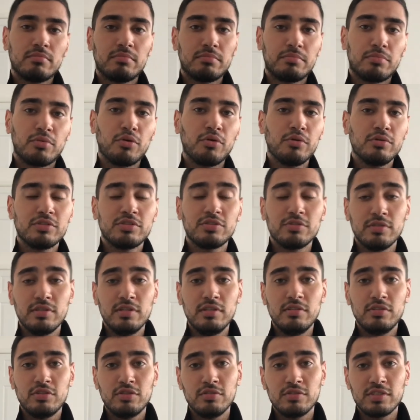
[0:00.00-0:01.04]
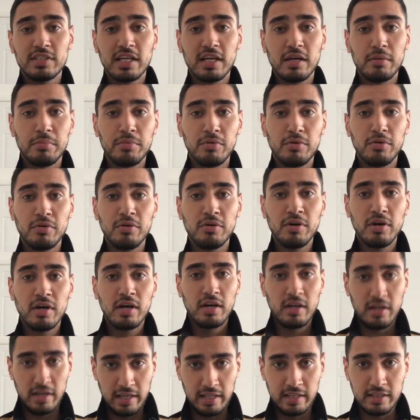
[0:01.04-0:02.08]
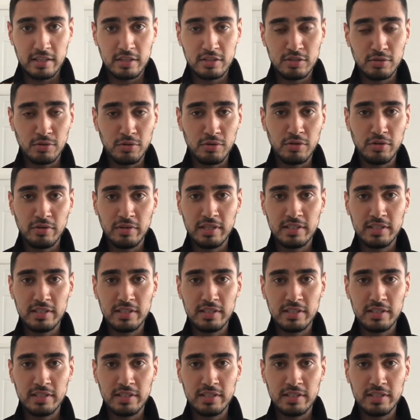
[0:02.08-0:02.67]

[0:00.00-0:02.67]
brought to Singapore in the tour,